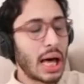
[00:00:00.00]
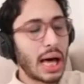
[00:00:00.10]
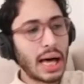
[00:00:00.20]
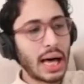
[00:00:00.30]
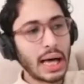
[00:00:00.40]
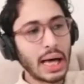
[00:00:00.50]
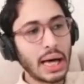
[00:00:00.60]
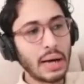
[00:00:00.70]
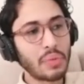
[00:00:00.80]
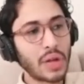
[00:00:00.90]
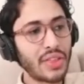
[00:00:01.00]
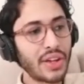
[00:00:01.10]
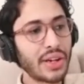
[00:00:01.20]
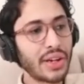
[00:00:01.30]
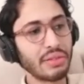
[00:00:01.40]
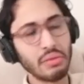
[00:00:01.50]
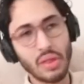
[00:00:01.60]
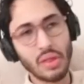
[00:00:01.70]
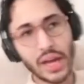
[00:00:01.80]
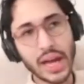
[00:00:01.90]
I think
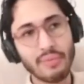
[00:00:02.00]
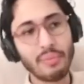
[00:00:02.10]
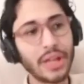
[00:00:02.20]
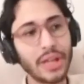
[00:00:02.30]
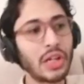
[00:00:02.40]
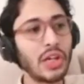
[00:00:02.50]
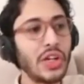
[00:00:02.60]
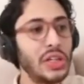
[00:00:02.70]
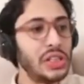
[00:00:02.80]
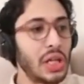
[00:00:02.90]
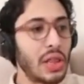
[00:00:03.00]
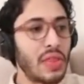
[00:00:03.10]
they have made clear